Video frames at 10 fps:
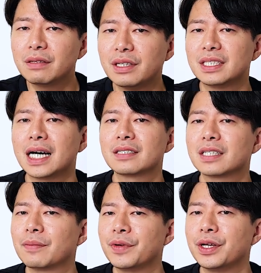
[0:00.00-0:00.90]
results
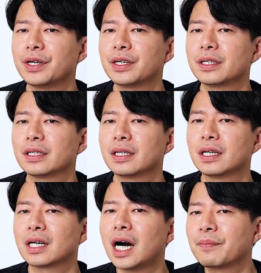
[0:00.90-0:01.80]
appear,
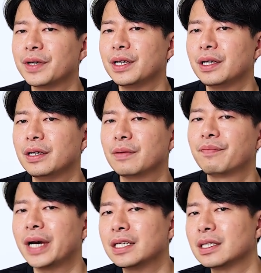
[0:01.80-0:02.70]
copy,
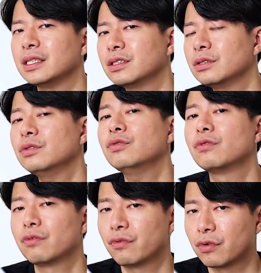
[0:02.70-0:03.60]
paste into
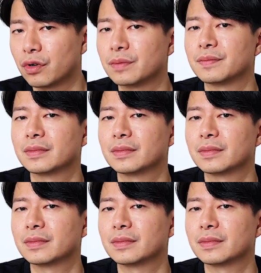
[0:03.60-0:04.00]
form.